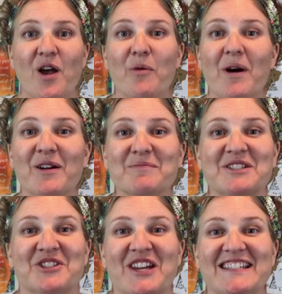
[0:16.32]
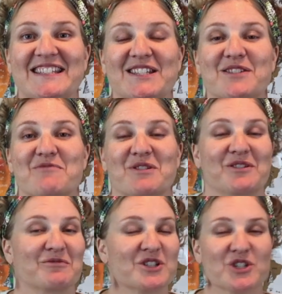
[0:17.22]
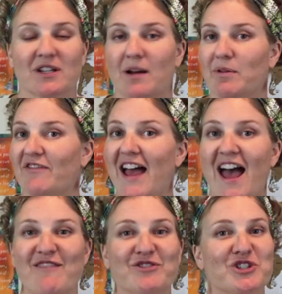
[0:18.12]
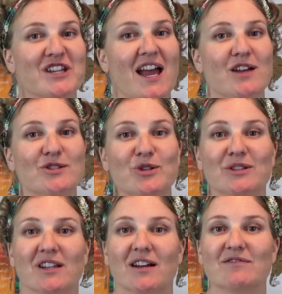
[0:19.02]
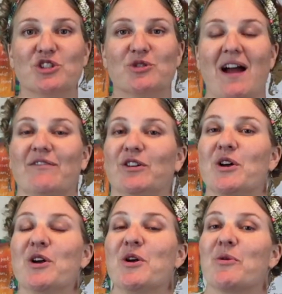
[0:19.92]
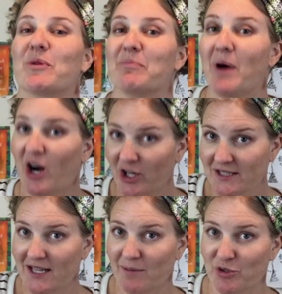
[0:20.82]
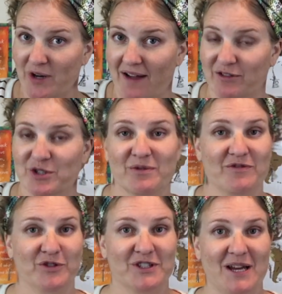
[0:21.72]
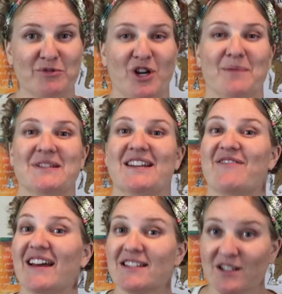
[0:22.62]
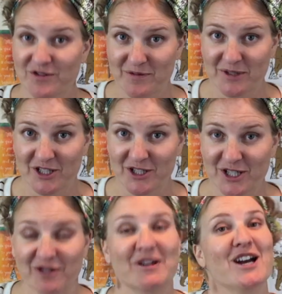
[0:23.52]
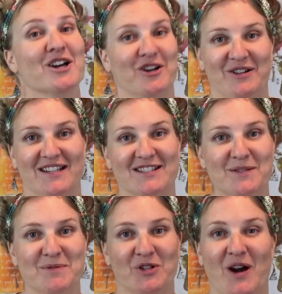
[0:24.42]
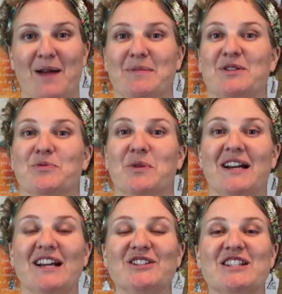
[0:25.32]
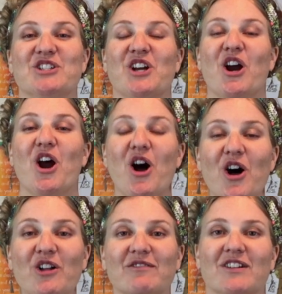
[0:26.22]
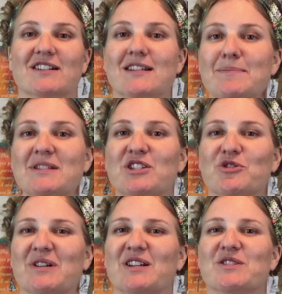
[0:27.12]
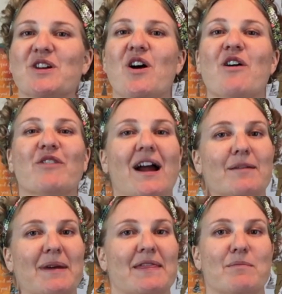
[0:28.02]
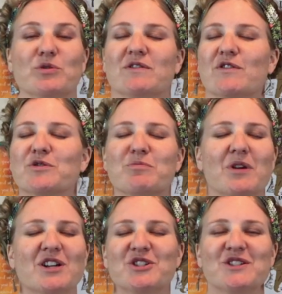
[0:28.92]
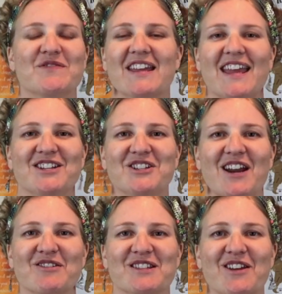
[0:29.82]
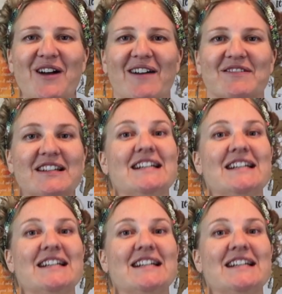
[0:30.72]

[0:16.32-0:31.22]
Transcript: Welcome to Jane Sees the World. We're just a couple of average gals who love to travel. We're part-time travelers with full-time jobs, and if that sounds familiar to you, go ahead and subscribe because we're here to share all of our tips and tricks for how to make the most of those precious vacation hours that you have.